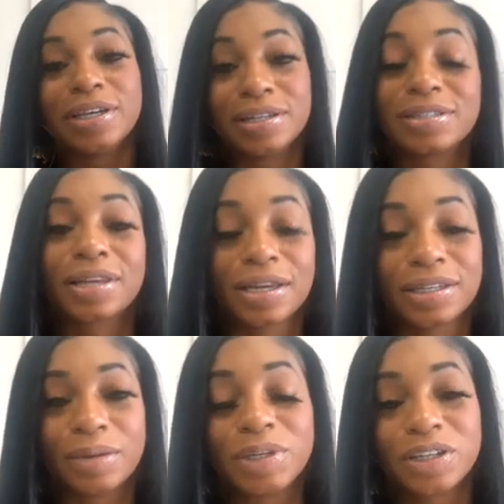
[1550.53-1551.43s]
yeah, it's
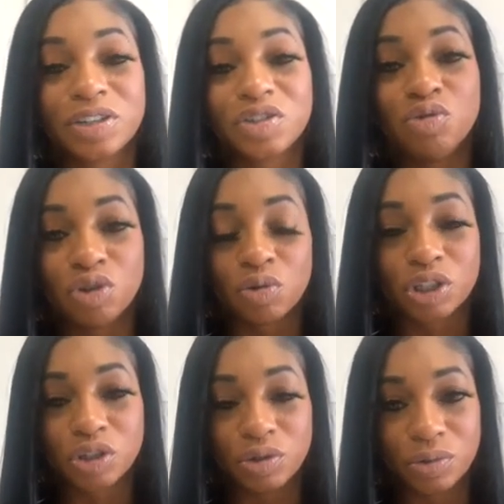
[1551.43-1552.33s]
like that because you know
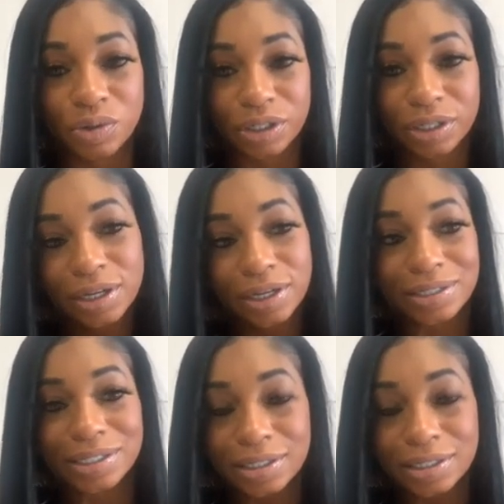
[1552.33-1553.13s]
what you're doing. It's